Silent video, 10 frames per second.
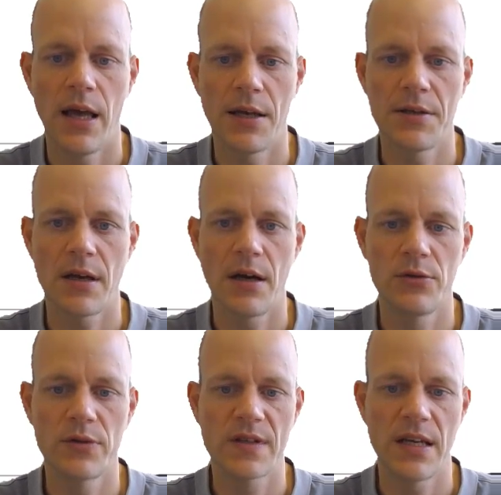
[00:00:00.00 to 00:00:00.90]
and
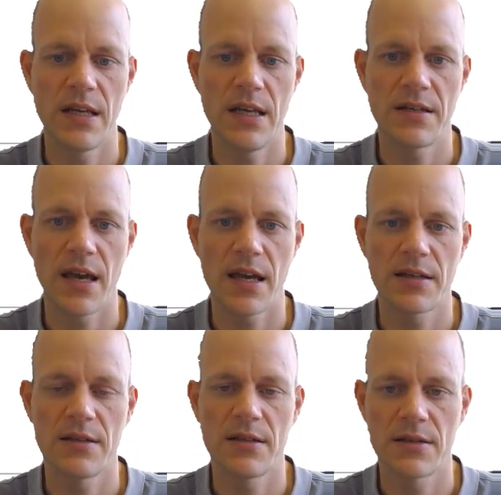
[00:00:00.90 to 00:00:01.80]
users can
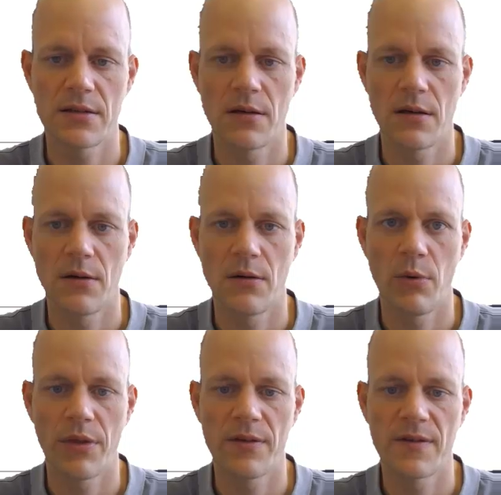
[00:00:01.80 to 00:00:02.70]
interact it
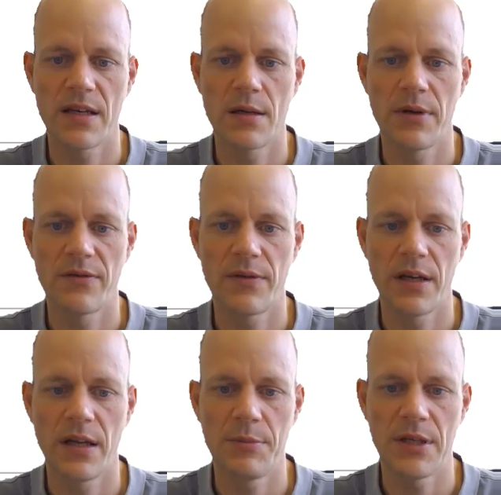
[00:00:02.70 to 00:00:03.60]
with this database
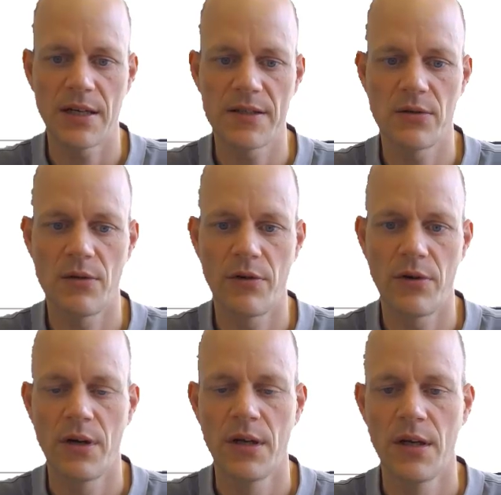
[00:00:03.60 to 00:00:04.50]
via an API
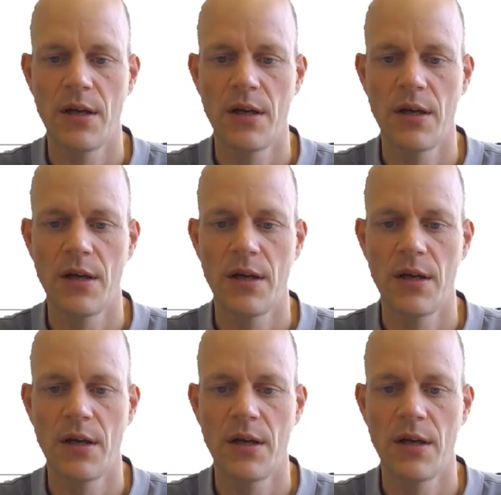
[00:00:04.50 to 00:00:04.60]
server,